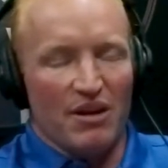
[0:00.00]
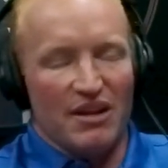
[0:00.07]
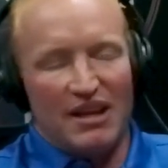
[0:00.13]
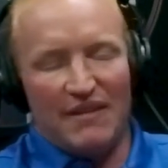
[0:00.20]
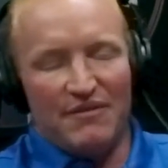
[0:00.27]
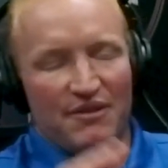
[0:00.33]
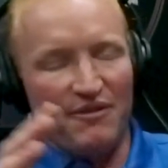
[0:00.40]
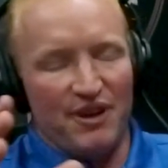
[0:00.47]

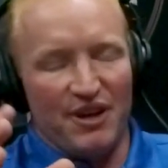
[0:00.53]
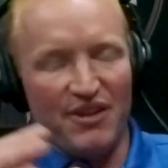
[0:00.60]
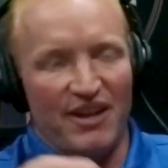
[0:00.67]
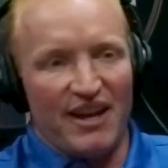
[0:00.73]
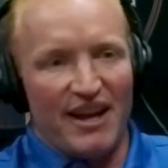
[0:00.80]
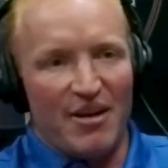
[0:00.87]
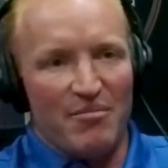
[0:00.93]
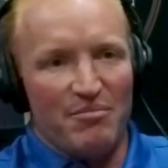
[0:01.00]
have to figure
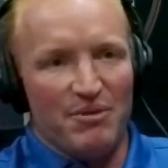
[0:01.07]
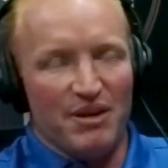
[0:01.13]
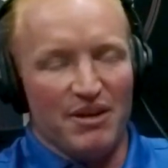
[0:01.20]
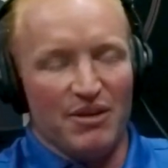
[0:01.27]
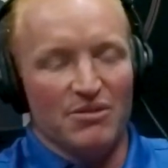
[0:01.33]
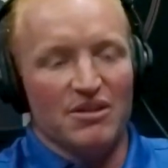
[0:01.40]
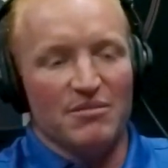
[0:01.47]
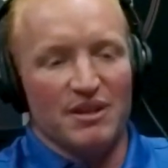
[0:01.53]
that out. But
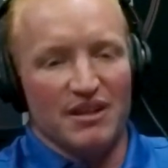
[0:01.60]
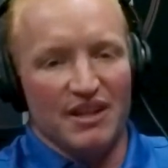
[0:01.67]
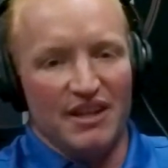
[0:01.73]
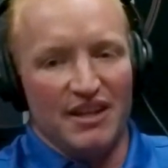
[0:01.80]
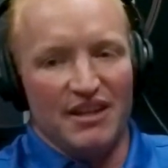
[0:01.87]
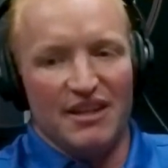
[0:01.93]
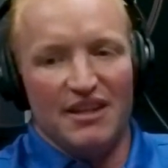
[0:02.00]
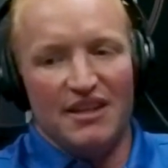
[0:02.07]

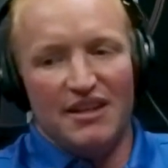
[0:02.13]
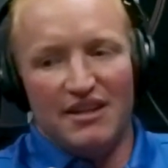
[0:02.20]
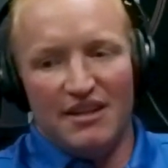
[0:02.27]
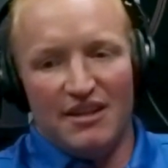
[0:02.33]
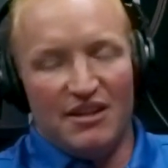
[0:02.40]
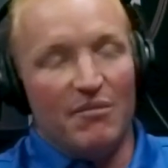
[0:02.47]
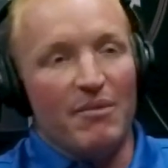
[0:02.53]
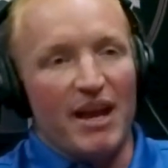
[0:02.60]
ultimately
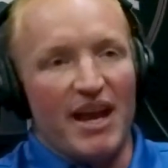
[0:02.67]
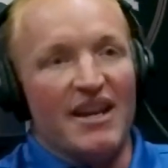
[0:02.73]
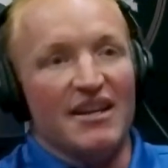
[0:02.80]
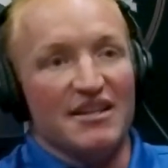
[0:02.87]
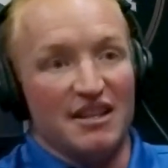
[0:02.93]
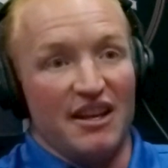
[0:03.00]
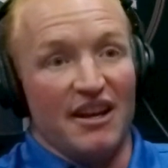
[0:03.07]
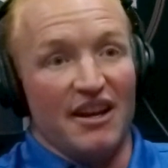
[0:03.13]
the demand
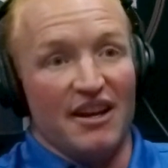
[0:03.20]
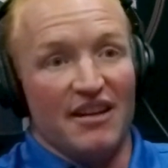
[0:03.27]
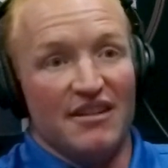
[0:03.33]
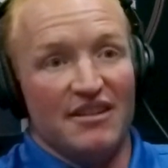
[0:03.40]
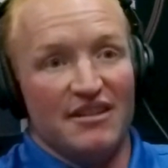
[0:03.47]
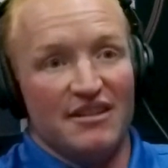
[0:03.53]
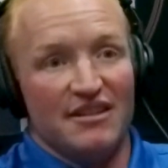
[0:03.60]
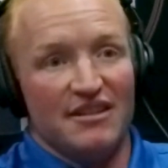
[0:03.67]
is there.
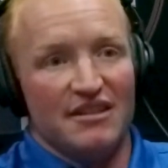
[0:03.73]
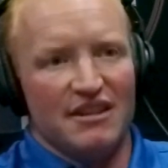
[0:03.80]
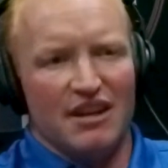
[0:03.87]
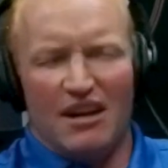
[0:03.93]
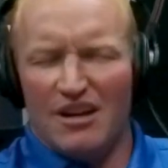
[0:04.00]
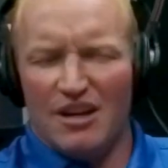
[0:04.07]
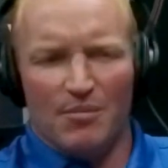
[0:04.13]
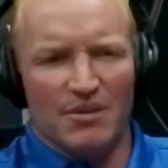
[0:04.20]

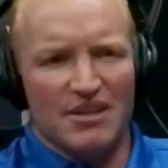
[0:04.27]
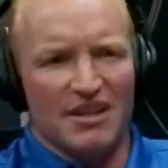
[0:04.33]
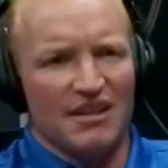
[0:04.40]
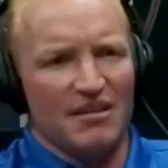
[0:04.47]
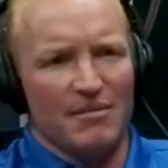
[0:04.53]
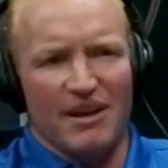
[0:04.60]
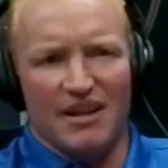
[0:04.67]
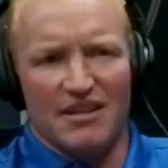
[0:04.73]
100% the
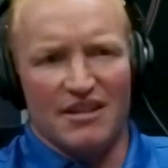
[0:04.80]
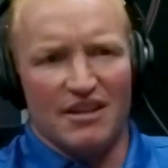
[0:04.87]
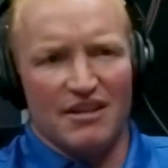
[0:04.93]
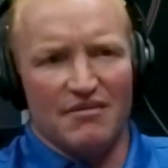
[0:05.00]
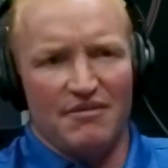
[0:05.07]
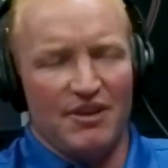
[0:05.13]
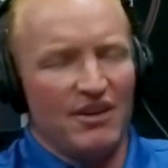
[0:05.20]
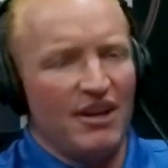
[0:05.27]
demand's
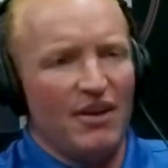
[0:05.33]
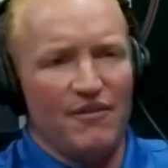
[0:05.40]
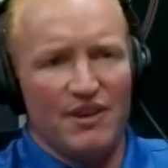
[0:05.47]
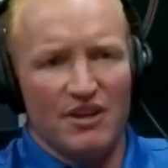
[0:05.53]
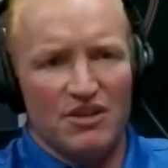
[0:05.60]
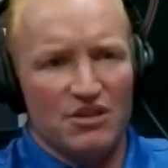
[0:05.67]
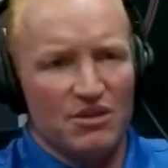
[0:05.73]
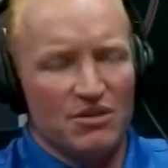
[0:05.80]
there. Yeah.
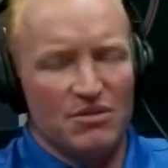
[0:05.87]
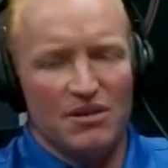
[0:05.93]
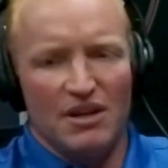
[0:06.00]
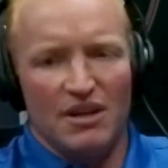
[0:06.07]
Philadelphia too.